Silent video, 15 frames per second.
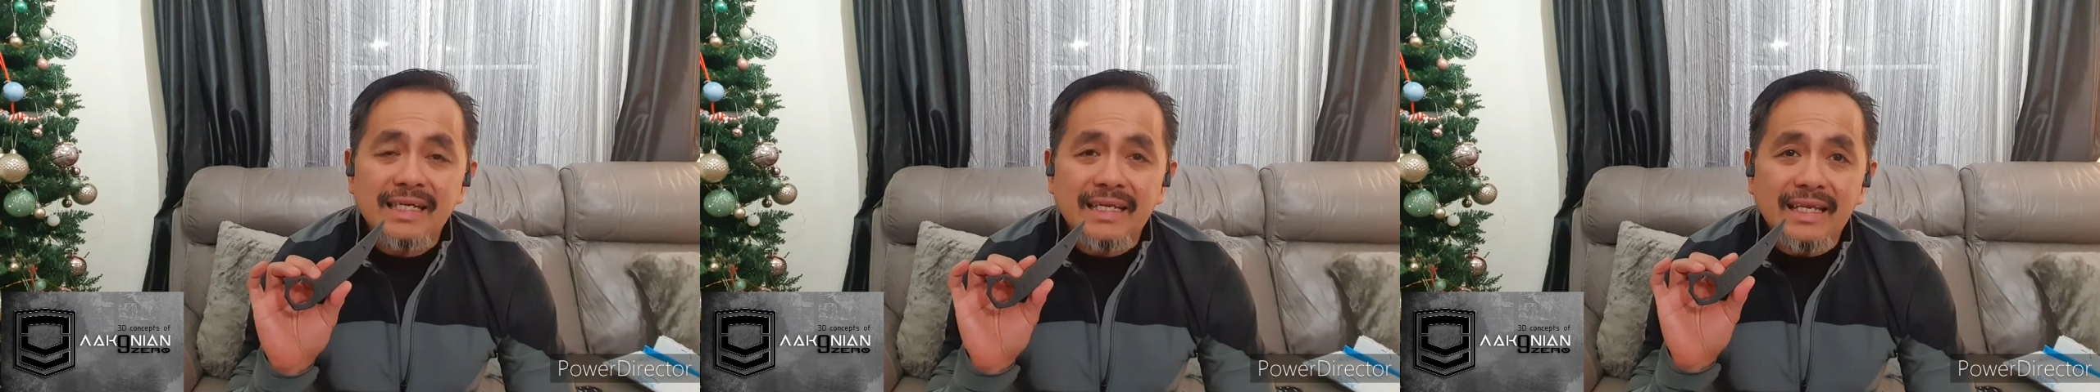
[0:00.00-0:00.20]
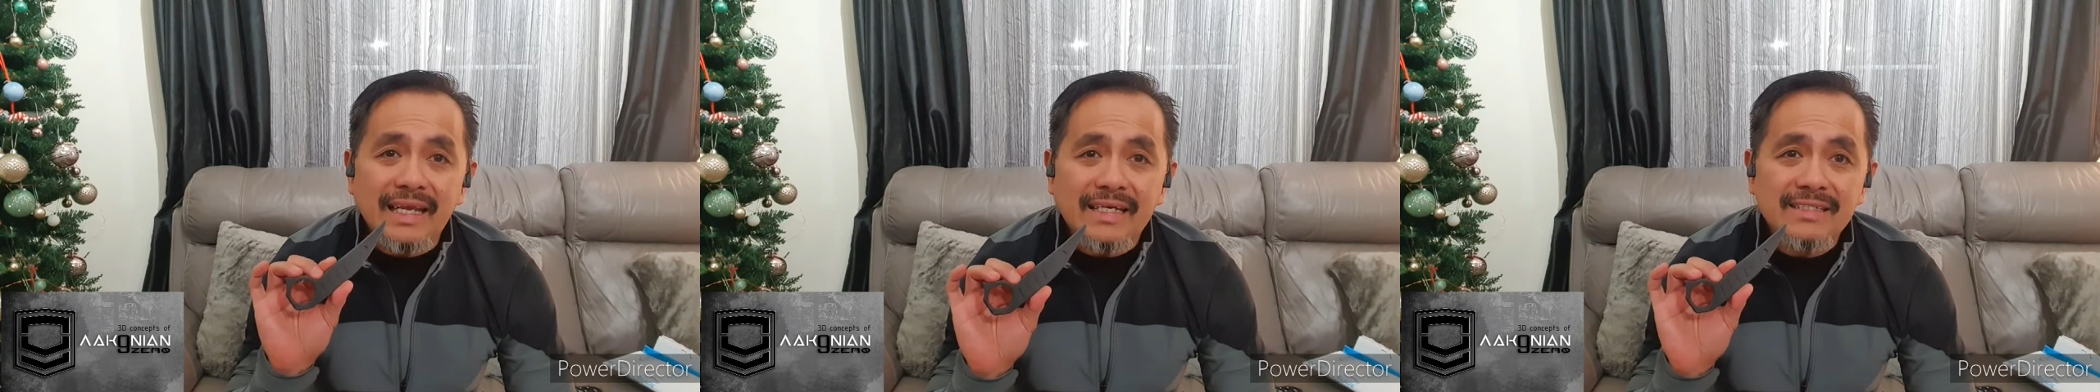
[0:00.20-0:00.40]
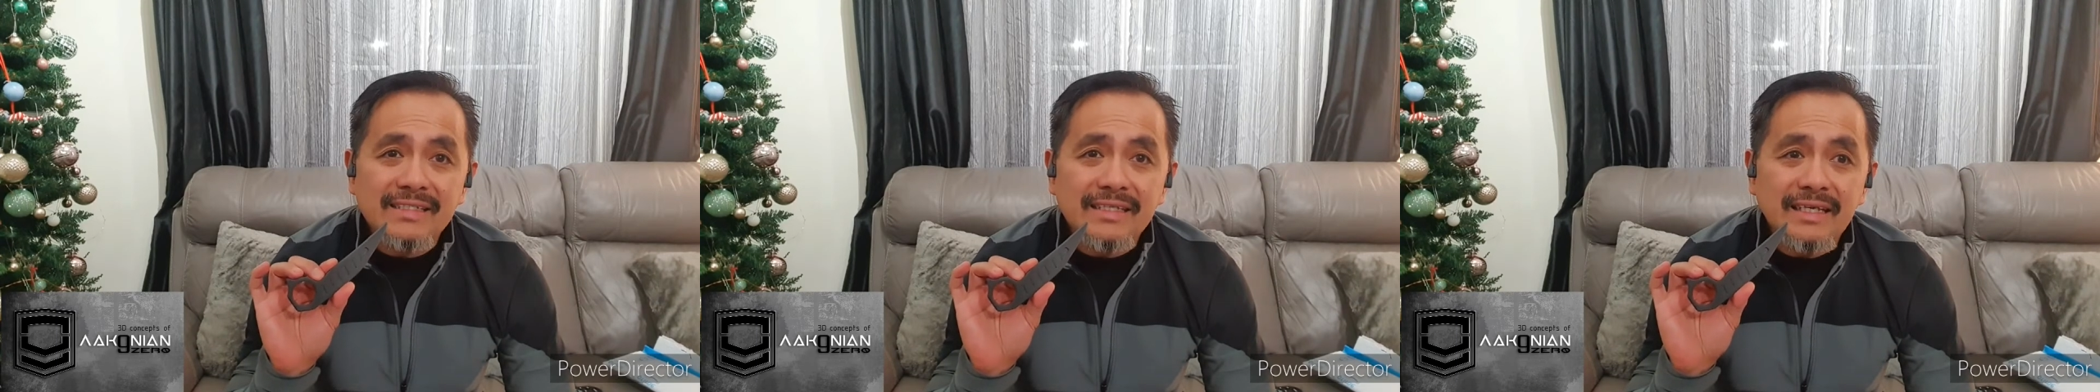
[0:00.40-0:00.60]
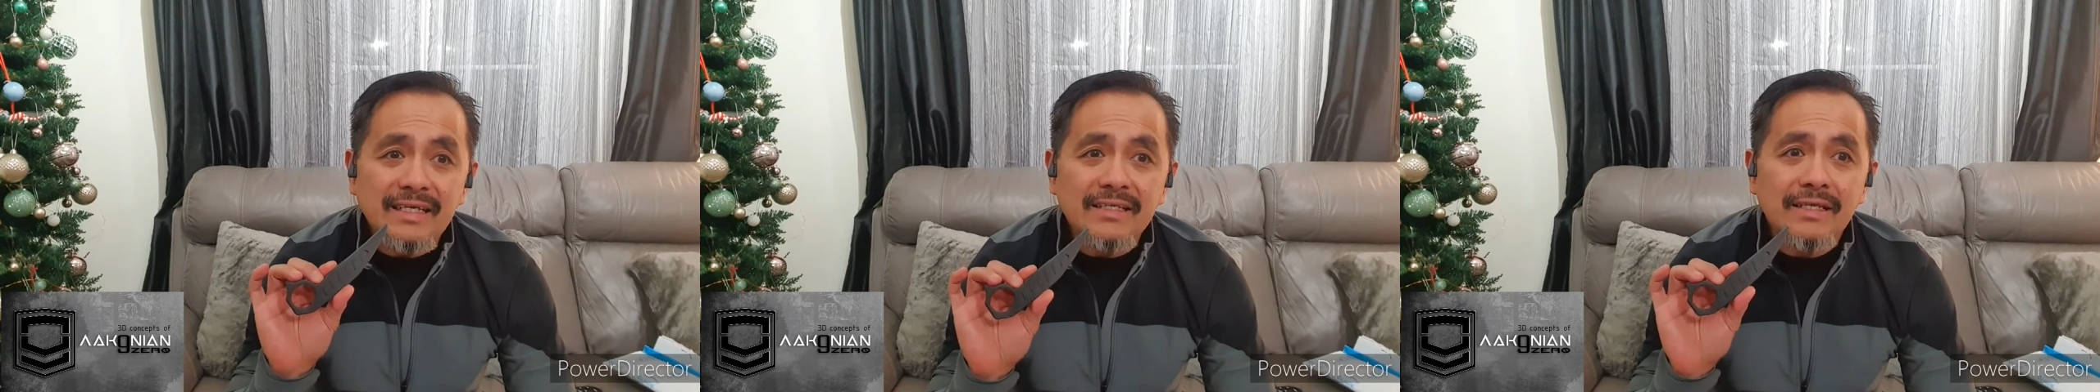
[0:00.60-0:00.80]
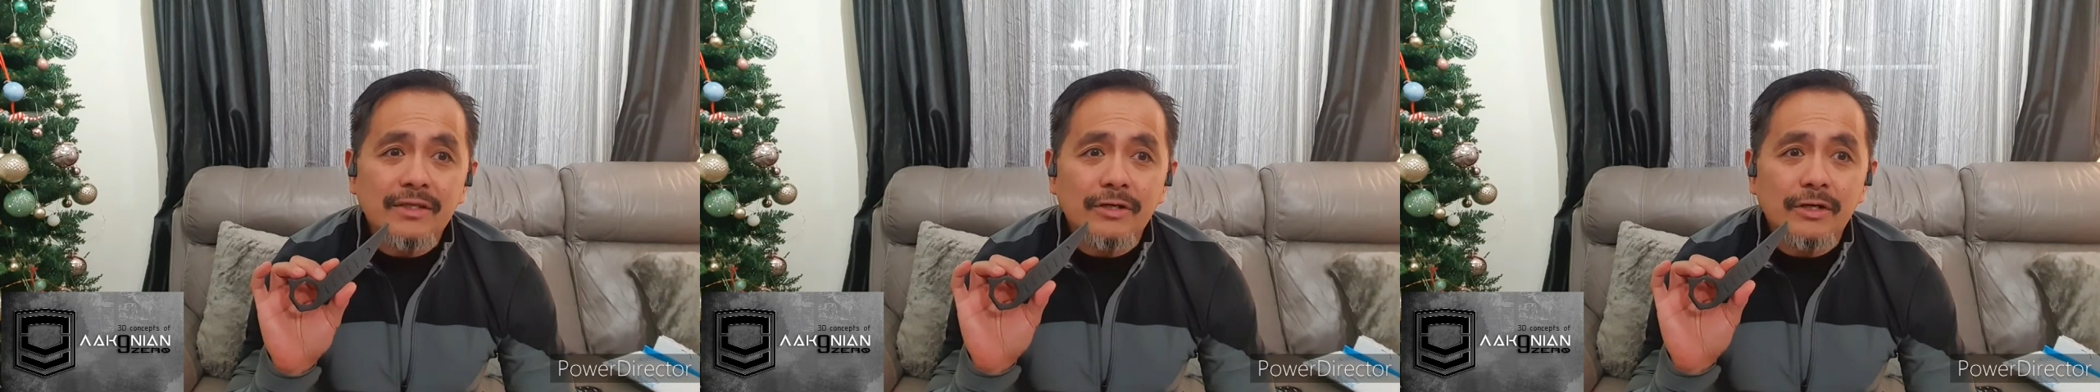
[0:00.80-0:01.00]
a less
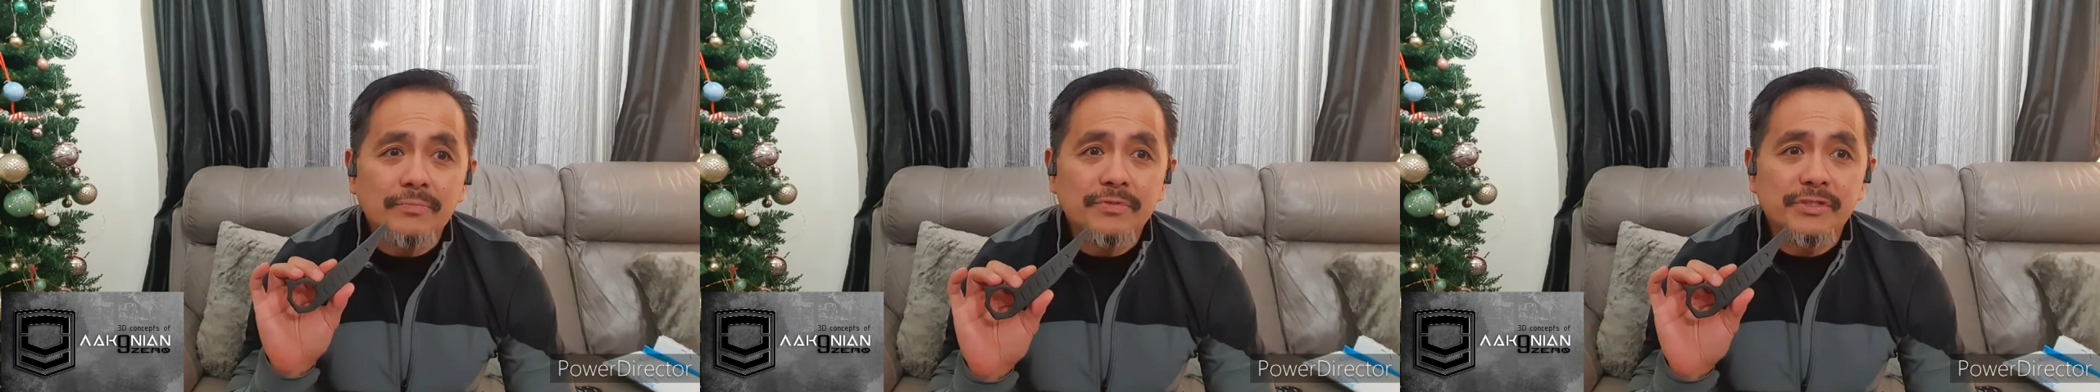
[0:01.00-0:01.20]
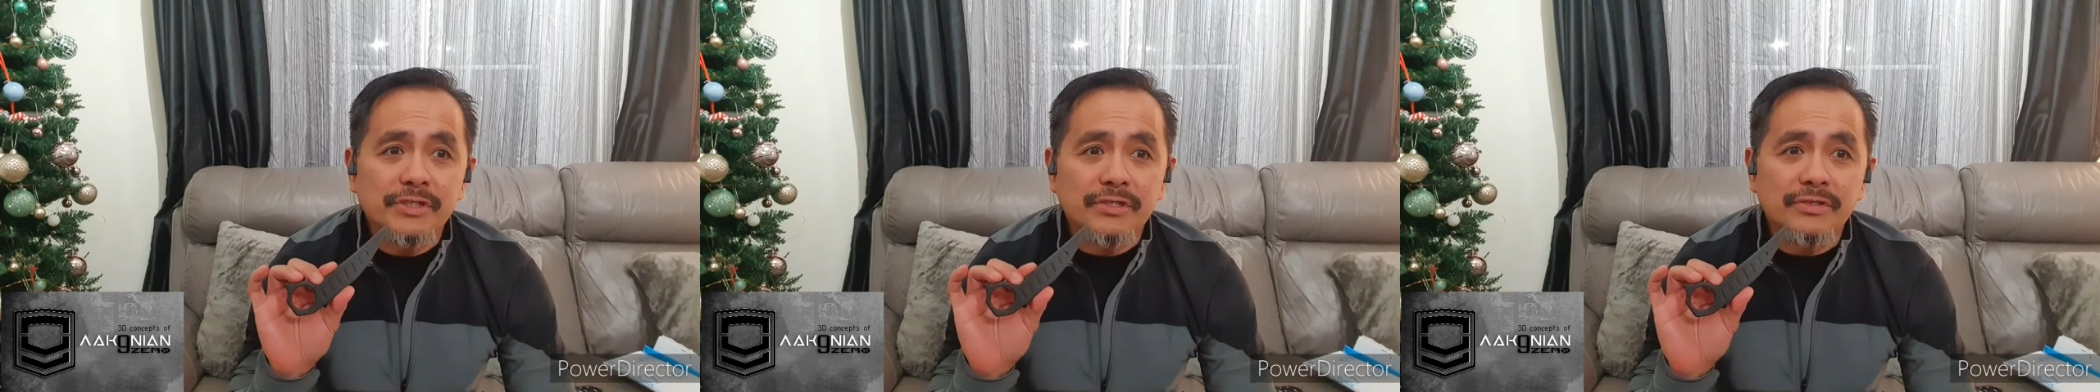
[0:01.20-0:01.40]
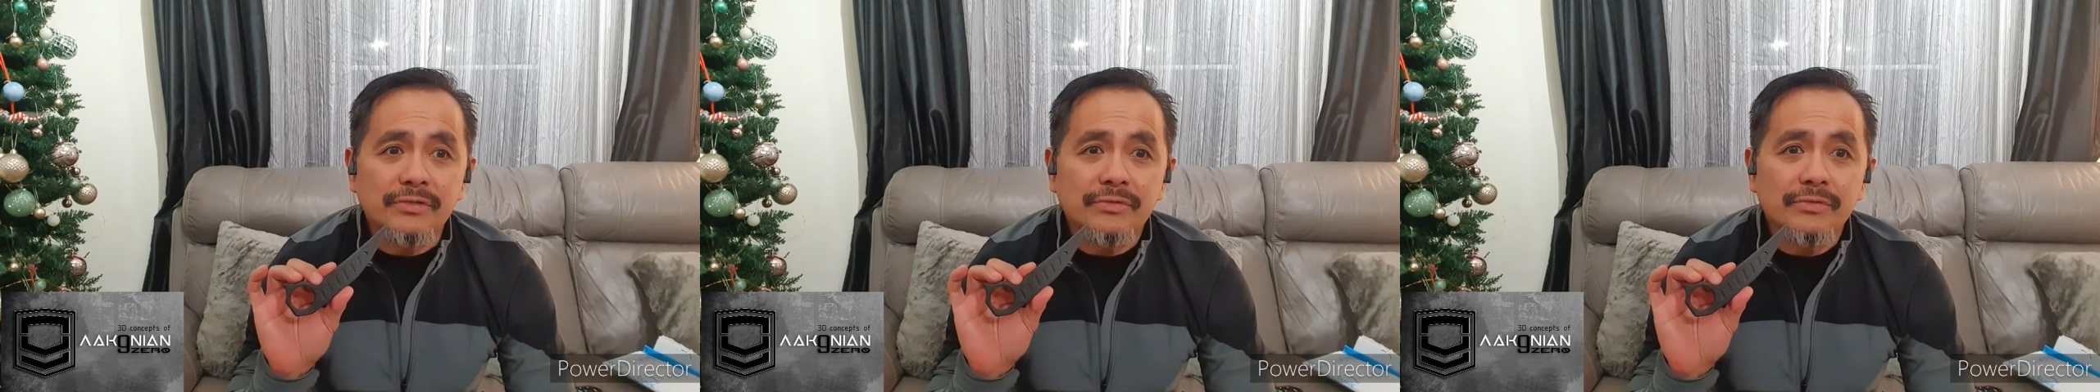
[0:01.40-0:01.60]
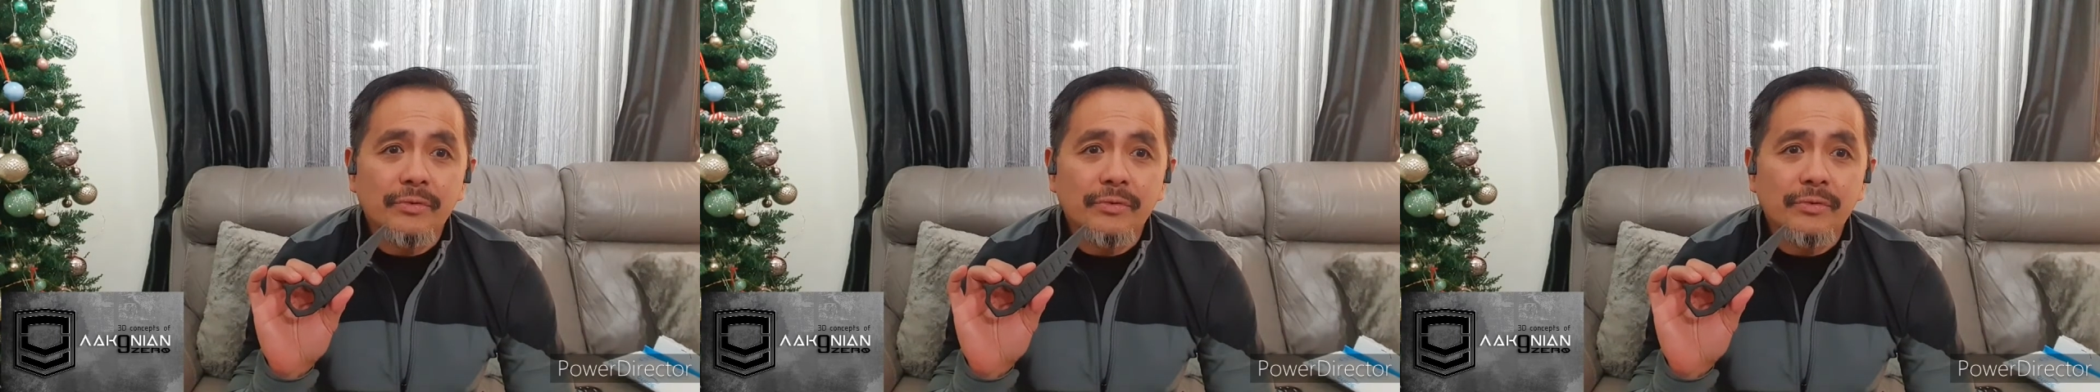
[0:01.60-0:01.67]
lethal option